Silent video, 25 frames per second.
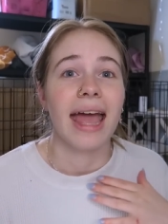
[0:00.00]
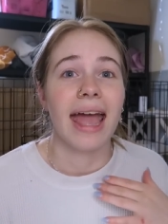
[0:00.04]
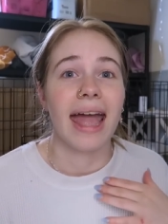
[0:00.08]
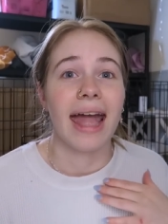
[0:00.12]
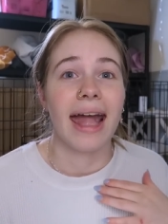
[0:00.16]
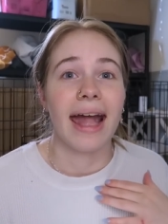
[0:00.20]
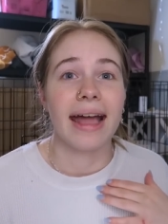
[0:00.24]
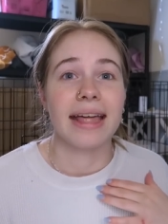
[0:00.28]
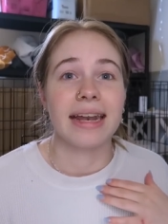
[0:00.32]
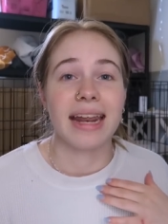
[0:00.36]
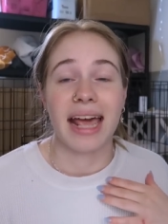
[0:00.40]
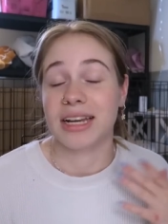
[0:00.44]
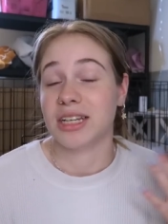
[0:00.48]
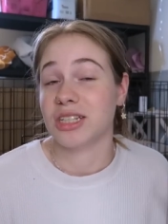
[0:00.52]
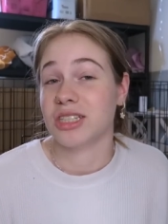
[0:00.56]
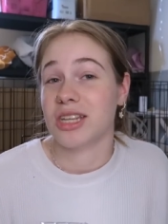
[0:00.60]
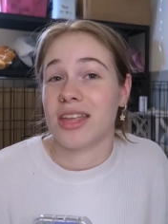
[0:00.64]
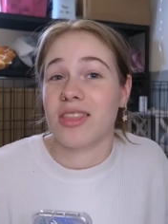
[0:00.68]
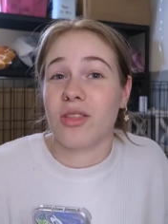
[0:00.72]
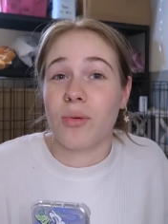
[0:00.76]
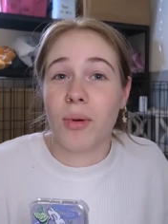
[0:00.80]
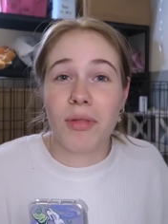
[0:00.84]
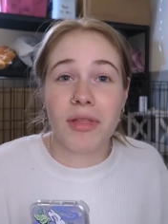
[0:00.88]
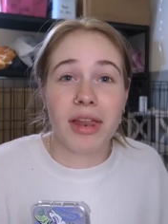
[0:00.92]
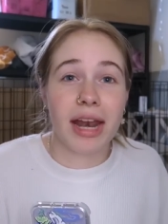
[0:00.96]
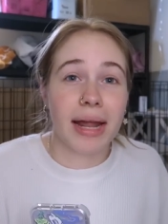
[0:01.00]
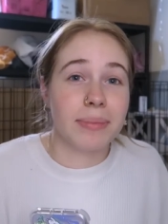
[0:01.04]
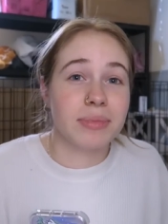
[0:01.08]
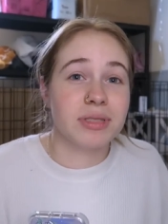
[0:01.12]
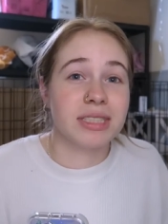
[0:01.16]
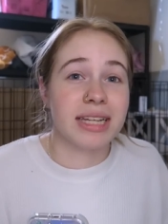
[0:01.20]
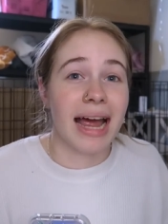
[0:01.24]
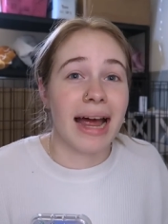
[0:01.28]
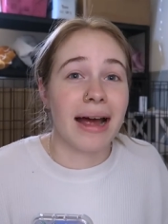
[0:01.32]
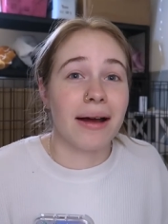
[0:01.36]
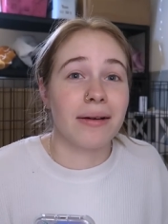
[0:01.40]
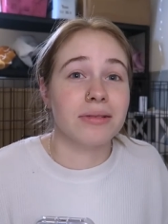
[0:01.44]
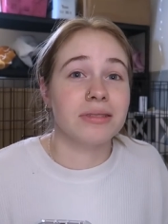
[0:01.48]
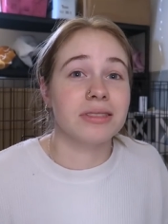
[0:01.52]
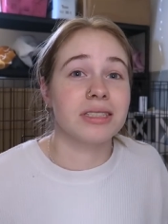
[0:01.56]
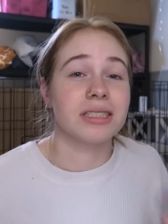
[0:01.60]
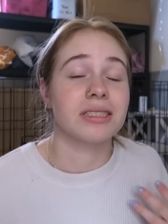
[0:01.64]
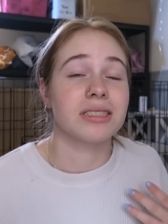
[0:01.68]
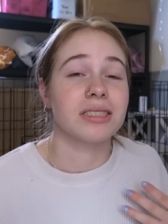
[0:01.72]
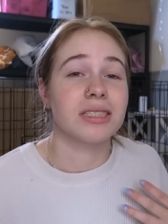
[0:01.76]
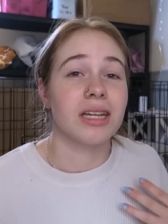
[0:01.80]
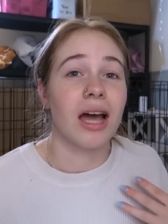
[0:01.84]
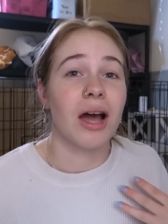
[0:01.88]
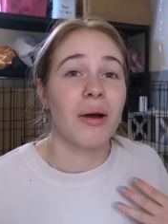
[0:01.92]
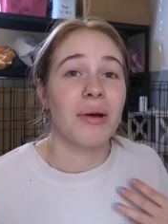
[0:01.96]
And I just like the way the name
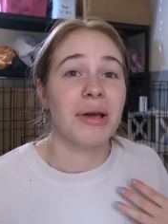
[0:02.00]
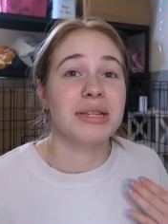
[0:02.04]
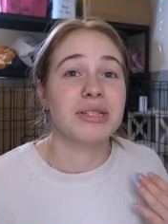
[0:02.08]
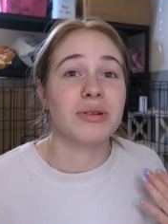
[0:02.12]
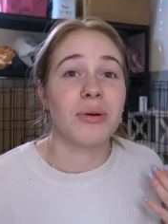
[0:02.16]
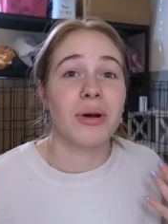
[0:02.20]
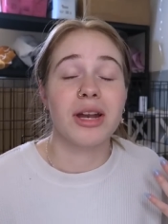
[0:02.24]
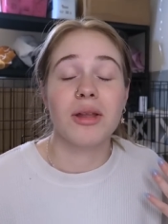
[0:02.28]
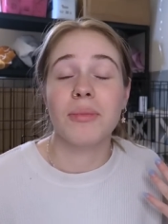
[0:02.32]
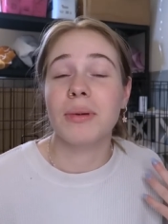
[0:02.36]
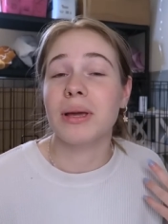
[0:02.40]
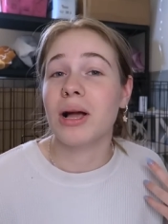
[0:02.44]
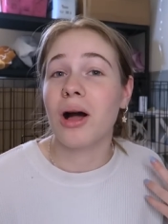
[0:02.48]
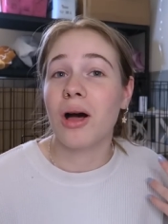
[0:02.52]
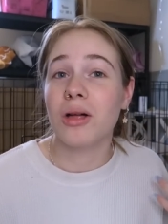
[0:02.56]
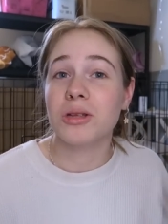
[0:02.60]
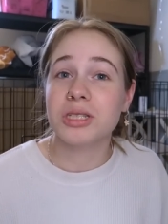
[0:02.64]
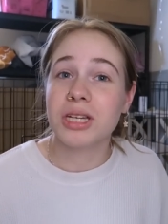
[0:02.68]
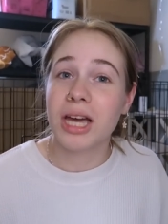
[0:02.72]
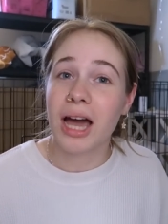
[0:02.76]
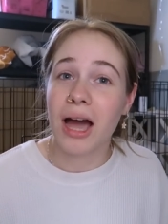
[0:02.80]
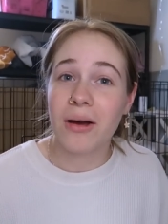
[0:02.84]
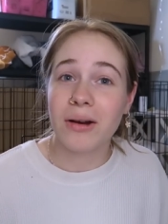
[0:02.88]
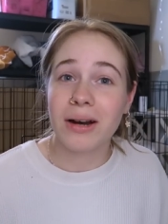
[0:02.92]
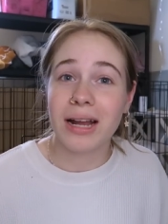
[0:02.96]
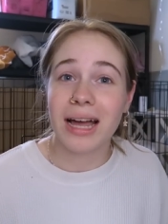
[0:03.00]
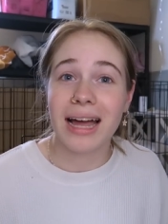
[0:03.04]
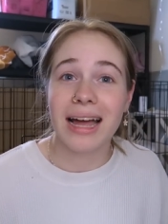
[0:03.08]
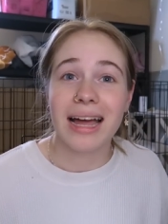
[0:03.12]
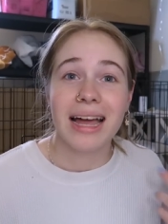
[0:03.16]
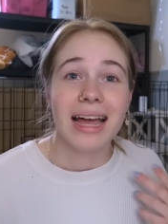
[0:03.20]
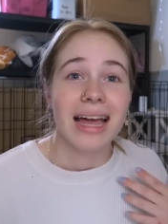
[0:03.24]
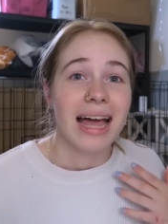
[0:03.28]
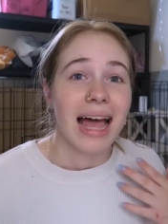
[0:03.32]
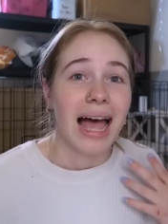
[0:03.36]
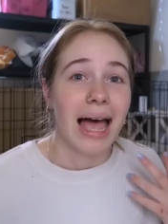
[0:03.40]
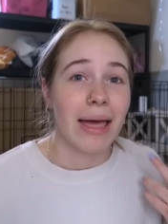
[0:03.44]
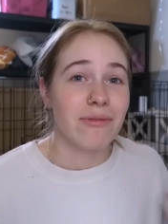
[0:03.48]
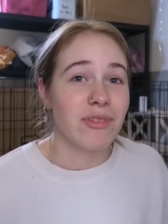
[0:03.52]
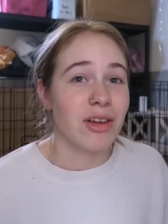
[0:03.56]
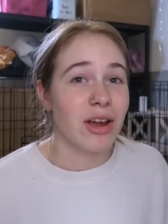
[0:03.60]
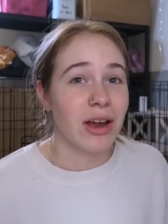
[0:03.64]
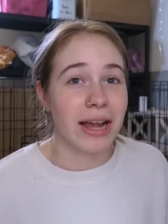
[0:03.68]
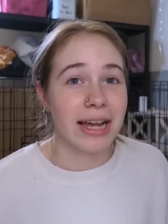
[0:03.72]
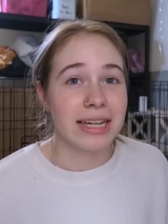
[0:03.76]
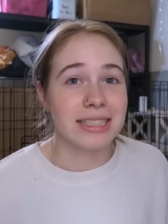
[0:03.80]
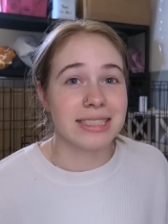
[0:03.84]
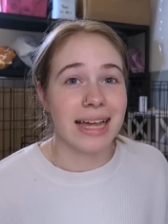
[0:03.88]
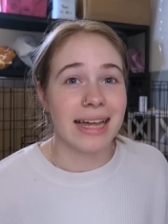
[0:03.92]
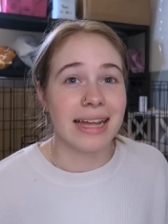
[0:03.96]
sounds. So he's going to be called Koda. I'm
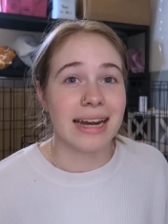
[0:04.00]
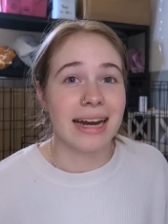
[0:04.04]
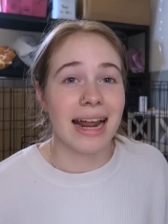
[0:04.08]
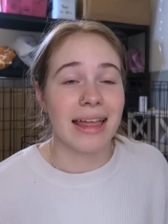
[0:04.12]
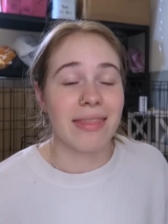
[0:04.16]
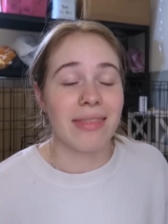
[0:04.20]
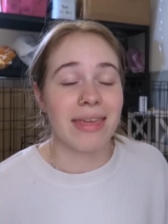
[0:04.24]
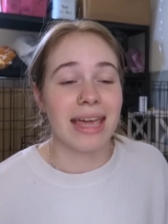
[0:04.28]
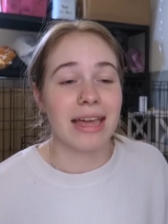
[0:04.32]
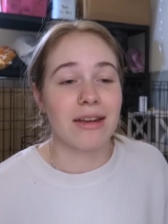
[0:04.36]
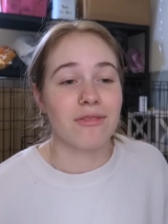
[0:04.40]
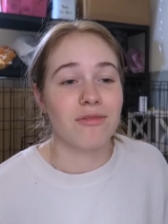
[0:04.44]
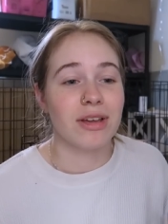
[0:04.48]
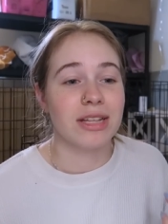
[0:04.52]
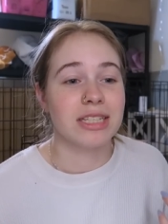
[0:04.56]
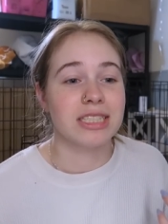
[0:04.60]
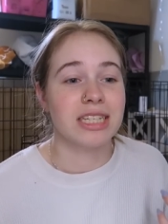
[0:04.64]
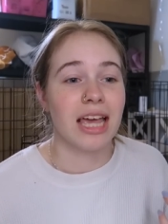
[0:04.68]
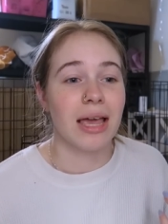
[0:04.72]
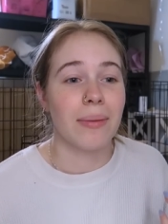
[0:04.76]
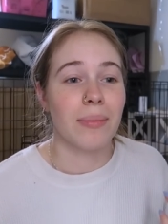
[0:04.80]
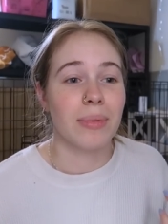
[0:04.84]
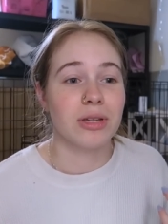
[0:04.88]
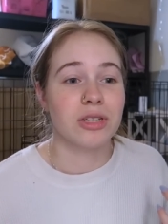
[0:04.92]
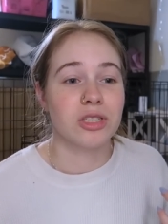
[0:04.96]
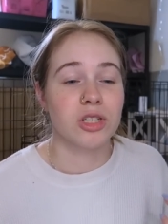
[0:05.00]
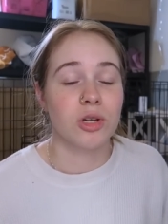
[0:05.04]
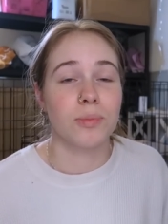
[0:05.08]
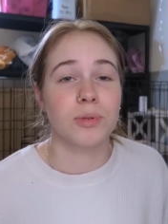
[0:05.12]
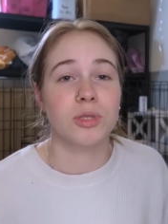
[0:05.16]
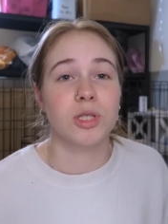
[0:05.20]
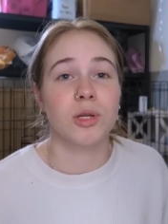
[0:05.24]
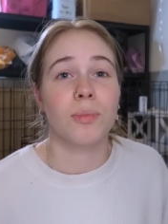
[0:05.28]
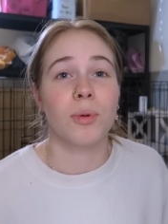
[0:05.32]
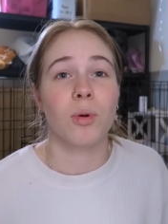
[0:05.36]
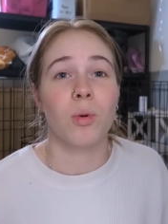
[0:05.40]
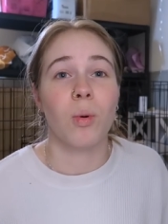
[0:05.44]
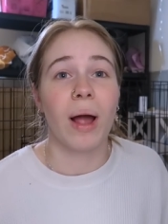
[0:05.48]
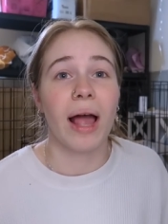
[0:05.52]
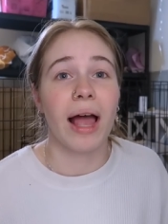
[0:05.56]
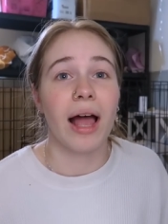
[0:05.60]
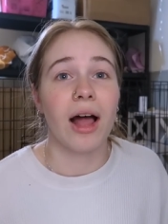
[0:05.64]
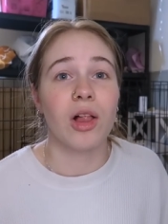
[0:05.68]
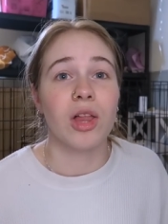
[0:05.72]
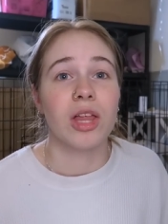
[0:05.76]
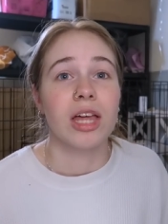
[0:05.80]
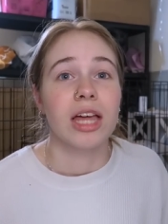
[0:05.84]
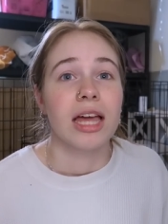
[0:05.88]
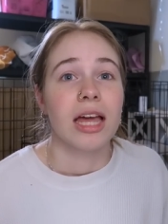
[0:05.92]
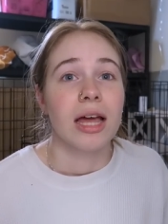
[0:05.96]
very excited. I think it fits him super, super
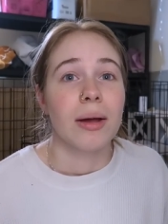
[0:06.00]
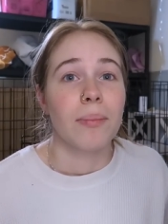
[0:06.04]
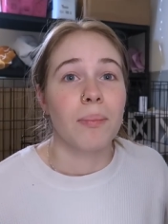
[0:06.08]
well.